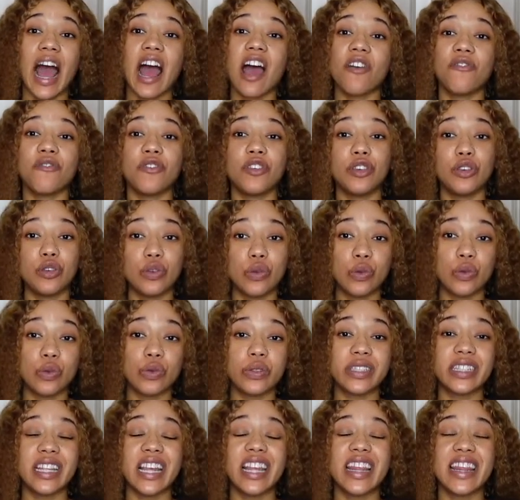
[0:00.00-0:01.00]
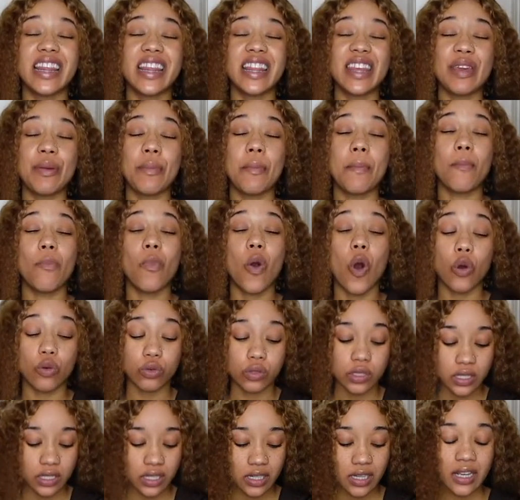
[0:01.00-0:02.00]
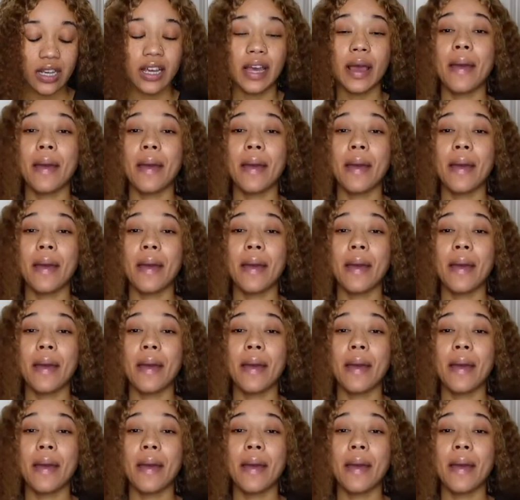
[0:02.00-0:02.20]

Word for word: I've used the most.